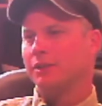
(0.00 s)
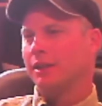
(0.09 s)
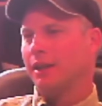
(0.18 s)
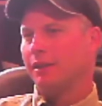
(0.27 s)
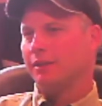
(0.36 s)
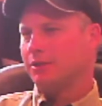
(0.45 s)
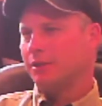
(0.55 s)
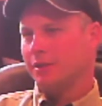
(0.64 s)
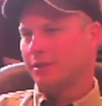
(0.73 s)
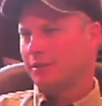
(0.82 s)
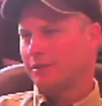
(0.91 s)
side is
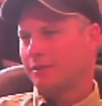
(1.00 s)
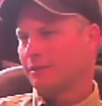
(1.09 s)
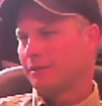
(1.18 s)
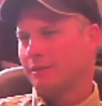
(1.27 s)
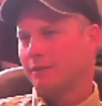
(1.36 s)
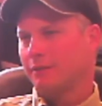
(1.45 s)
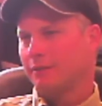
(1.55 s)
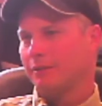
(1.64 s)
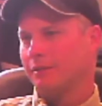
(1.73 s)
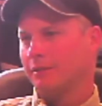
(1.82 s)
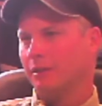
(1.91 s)
just
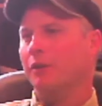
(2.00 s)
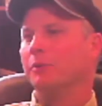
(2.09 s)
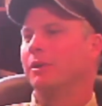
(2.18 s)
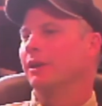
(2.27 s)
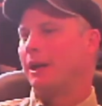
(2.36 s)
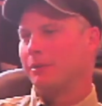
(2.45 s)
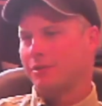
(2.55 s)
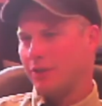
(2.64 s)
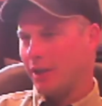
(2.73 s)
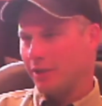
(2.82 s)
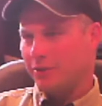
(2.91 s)
unreal how it's
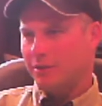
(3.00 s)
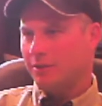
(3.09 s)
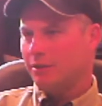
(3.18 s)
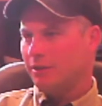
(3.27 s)
changed.